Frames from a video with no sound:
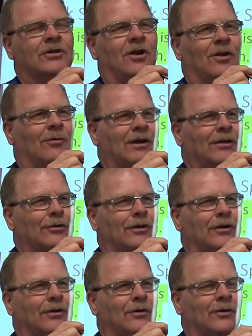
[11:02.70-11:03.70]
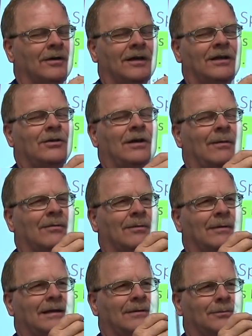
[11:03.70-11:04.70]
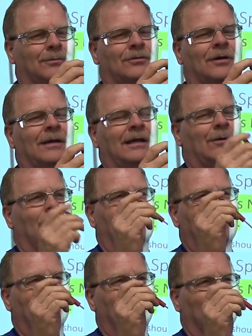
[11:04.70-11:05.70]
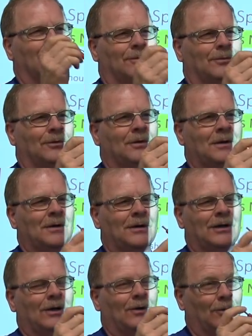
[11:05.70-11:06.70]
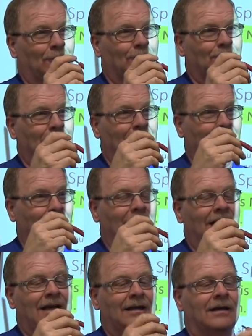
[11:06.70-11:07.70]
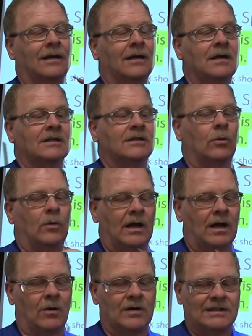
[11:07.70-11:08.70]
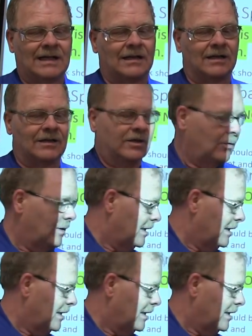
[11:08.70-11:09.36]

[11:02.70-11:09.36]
all the way through, and you happen to be anywhere near, you know, the little crack in there. So what I always like to do